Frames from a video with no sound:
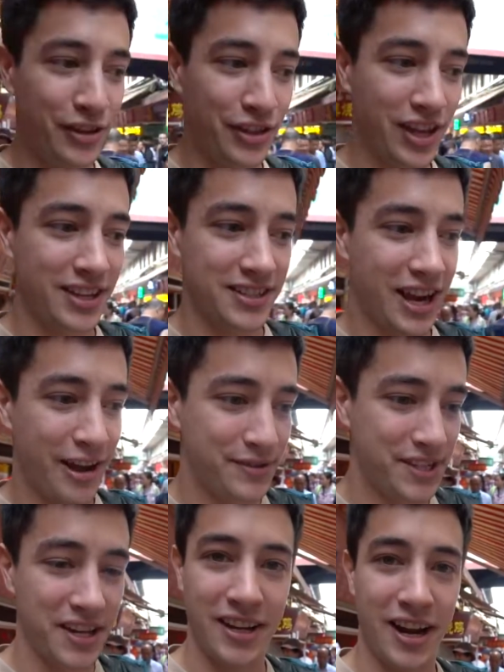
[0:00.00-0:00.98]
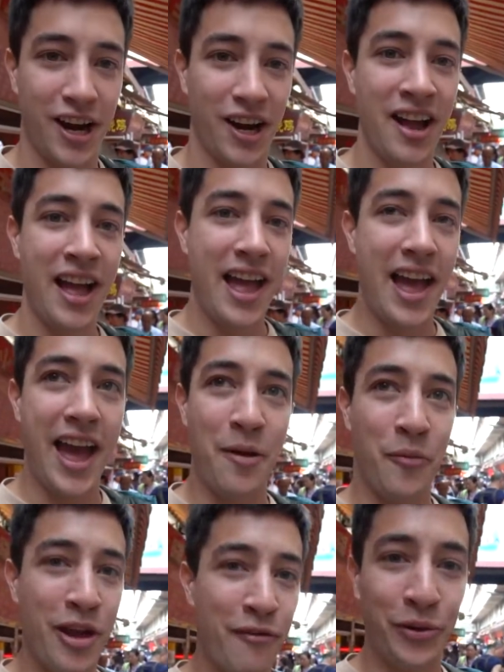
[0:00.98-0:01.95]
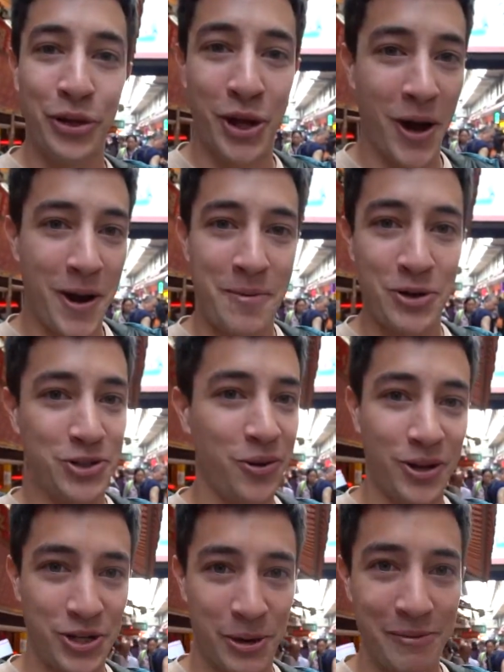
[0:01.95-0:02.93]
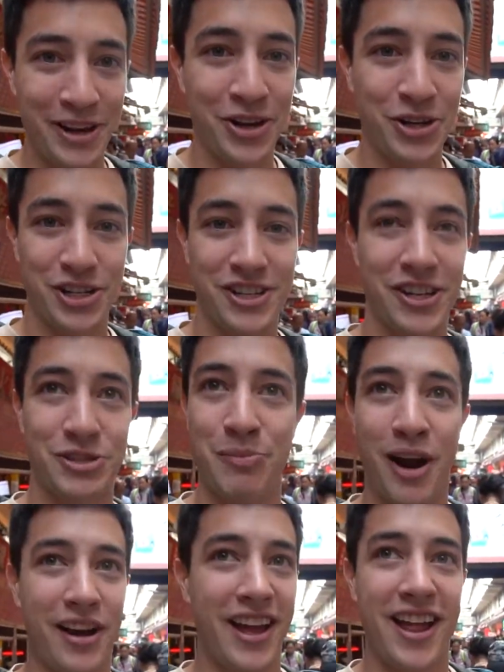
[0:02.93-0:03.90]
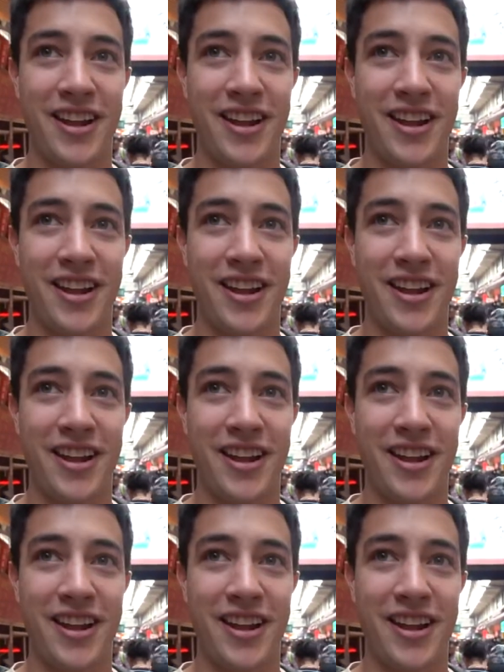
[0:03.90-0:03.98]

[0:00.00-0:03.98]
the things that I've seen here, and we have only gone about 200 meters into this market,